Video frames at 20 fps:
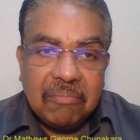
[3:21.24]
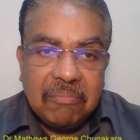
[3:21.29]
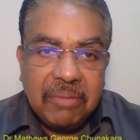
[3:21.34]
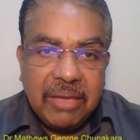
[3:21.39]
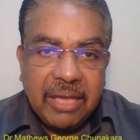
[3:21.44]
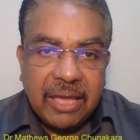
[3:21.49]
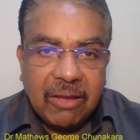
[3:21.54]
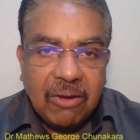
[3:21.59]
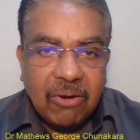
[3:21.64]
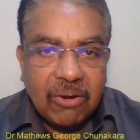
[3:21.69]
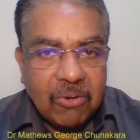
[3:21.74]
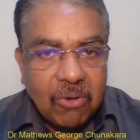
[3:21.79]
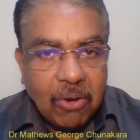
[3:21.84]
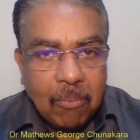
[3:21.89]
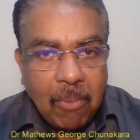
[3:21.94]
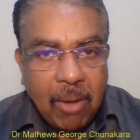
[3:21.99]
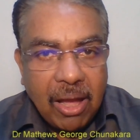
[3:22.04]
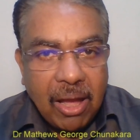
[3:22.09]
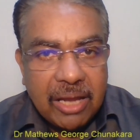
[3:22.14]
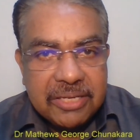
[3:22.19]
May God
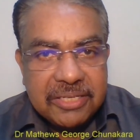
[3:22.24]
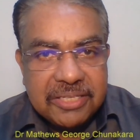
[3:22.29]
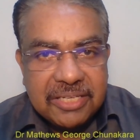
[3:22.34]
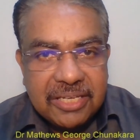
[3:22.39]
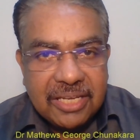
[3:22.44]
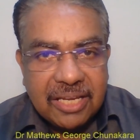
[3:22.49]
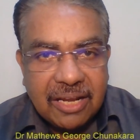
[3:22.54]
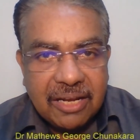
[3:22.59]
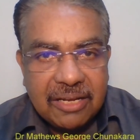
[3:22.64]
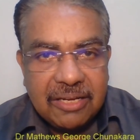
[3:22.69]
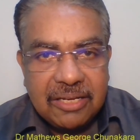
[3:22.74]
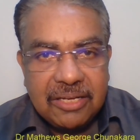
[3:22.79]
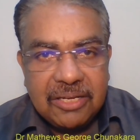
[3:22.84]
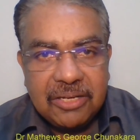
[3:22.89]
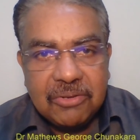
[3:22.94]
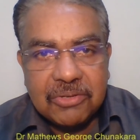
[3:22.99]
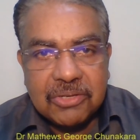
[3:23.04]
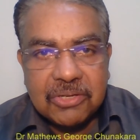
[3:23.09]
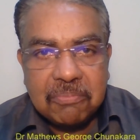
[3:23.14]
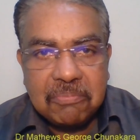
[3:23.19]
Almighty
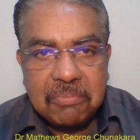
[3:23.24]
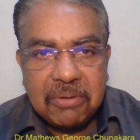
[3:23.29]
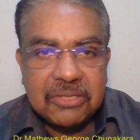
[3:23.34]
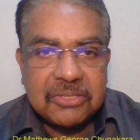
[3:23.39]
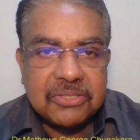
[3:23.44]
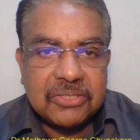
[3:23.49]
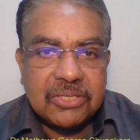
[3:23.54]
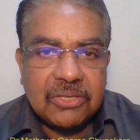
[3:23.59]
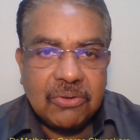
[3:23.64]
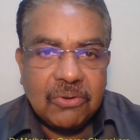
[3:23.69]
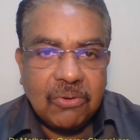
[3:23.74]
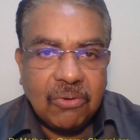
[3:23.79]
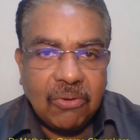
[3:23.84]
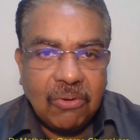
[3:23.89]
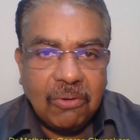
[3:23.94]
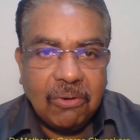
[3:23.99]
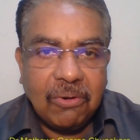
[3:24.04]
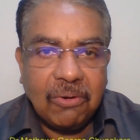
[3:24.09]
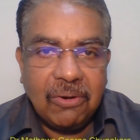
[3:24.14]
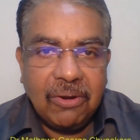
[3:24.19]
continue to bless you
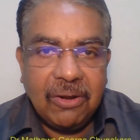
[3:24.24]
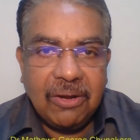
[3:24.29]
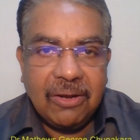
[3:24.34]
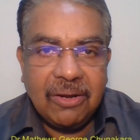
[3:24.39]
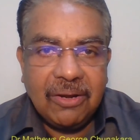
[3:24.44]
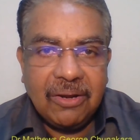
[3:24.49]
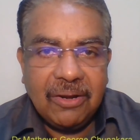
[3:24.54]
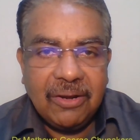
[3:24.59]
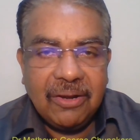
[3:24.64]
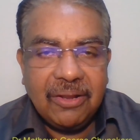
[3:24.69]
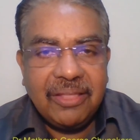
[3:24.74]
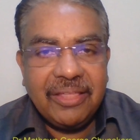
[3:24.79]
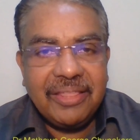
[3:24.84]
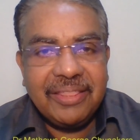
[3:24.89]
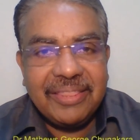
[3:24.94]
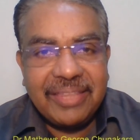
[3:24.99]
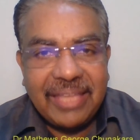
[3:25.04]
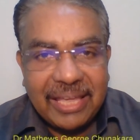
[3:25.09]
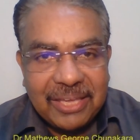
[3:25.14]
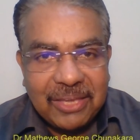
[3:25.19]
all.
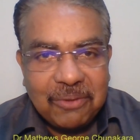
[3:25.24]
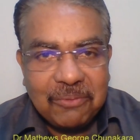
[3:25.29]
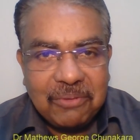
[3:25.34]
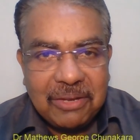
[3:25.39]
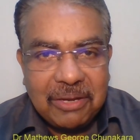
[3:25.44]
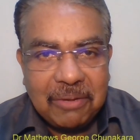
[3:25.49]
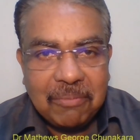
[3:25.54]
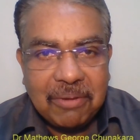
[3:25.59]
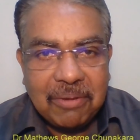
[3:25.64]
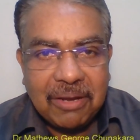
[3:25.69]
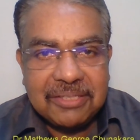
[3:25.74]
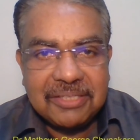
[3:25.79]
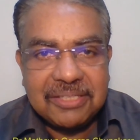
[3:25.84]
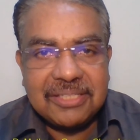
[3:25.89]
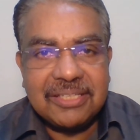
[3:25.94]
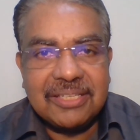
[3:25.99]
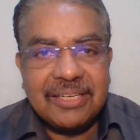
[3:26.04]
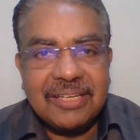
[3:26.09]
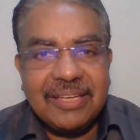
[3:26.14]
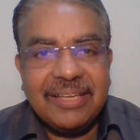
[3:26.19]
Thank you very
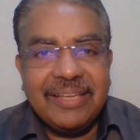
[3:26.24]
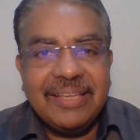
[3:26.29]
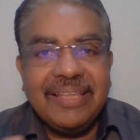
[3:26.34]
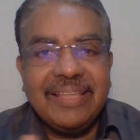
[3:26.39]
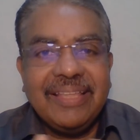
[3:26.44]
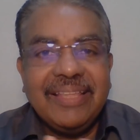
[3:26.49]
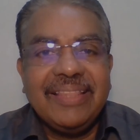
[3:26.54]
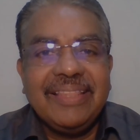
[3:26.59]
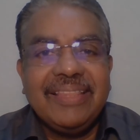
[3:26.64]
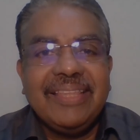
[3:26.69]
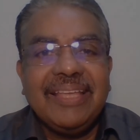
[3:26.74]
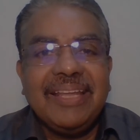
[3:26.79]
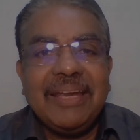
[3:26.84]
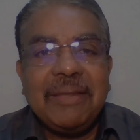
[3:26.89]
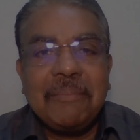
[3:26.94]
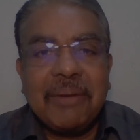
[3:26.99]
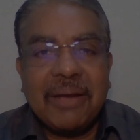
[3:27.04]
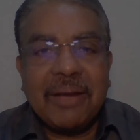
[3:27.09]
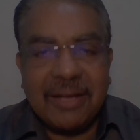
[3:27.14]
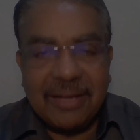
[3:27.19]
much.
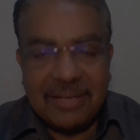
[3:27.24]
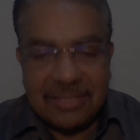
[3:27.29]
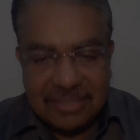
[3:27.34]
Terima